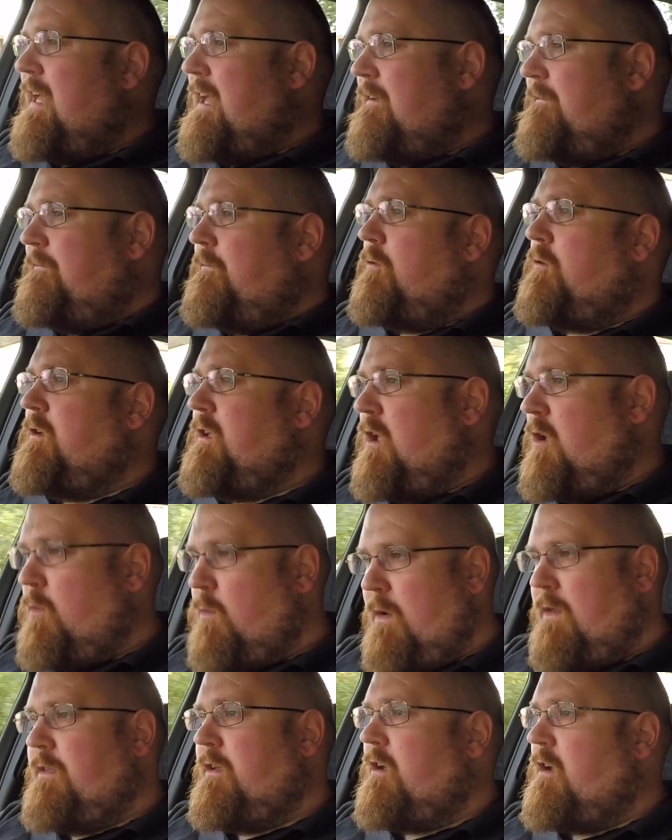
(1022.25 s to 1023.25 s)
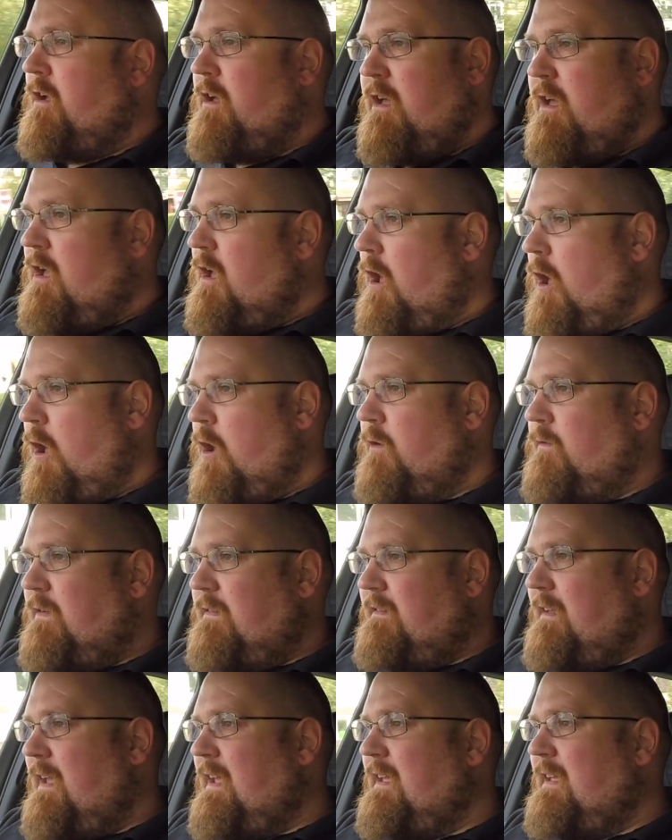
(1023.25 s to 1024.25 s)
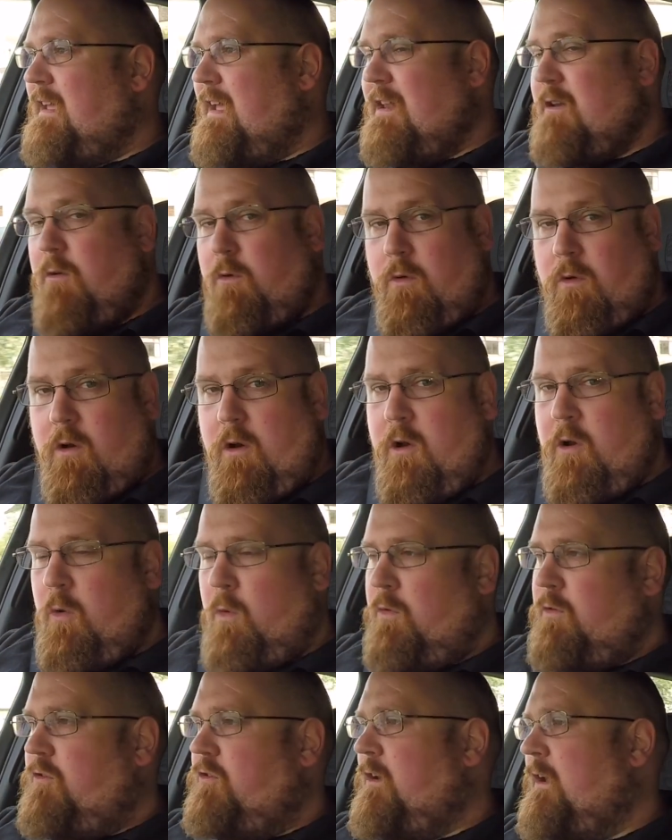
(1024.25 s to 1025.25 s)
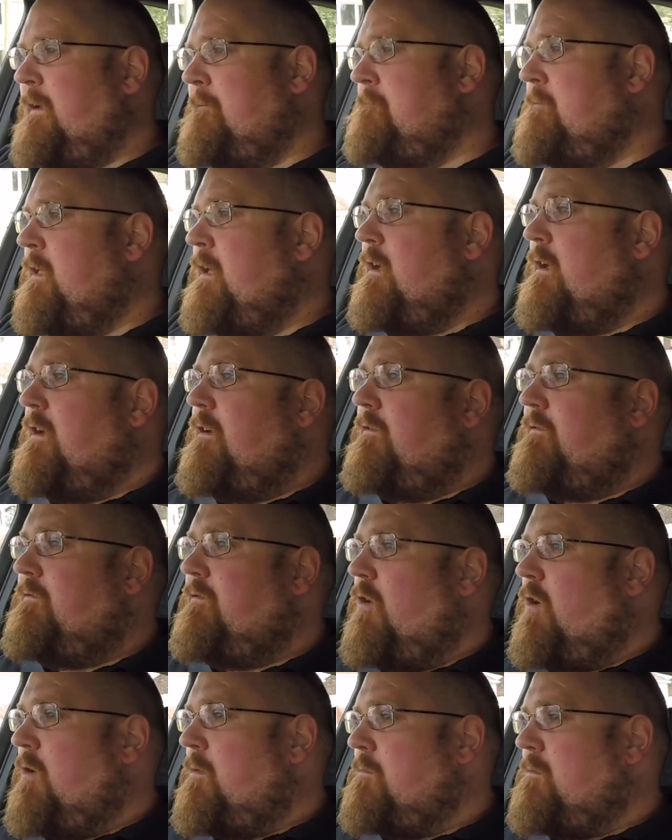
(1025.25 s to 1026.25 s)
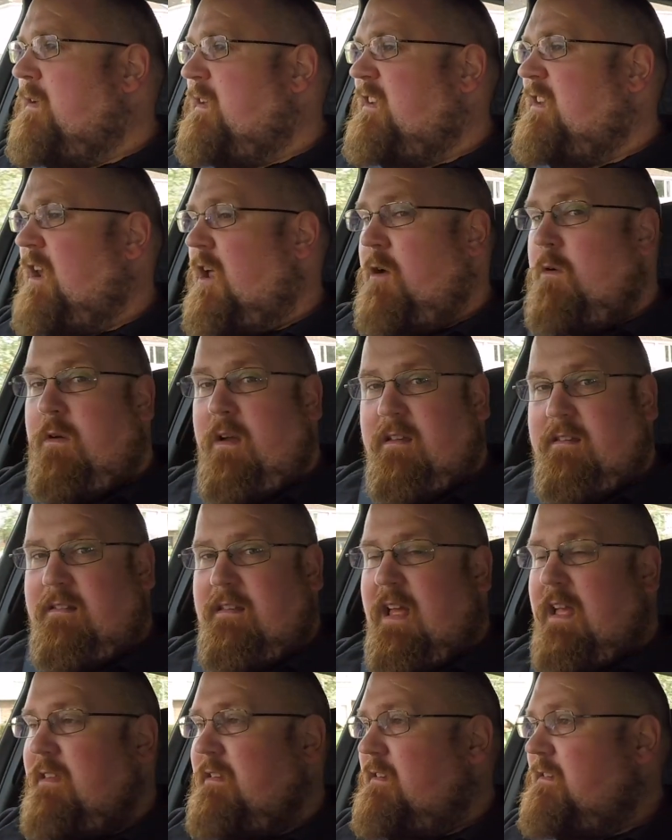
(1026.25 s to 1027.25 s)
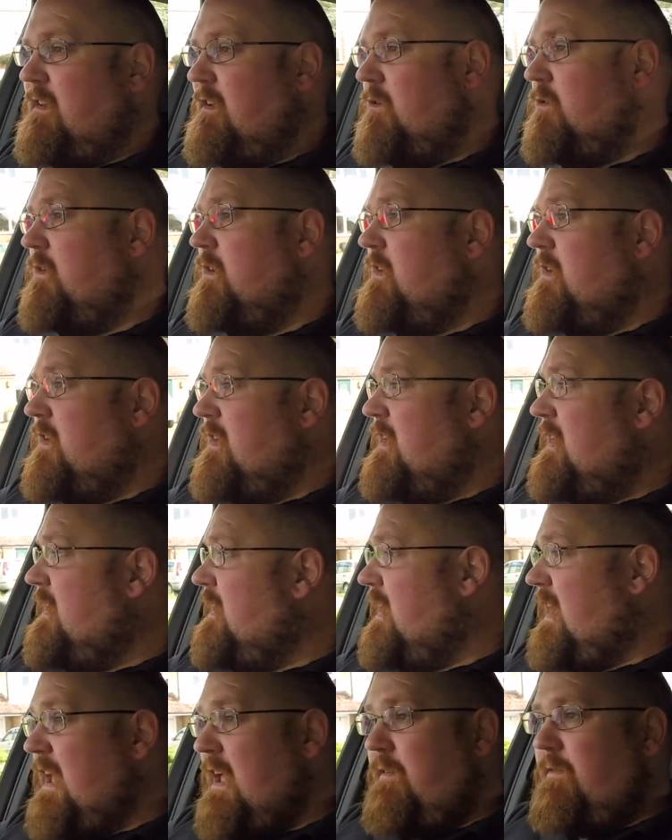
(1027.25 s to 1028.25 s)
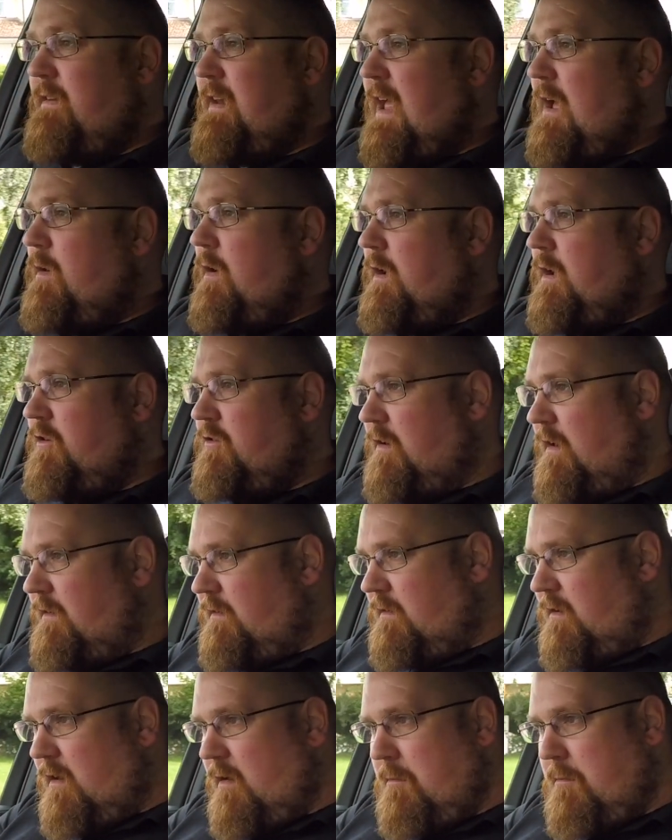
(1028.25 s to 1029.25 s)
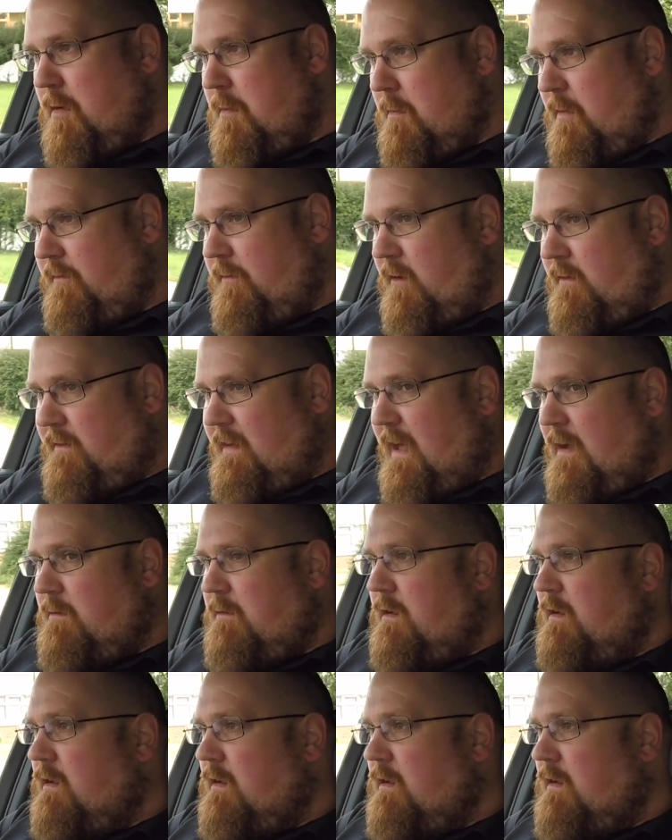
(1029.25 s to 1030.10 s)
for you, whether you're overtaking or launching from, you know, a standstill. Even now I can just put my foot down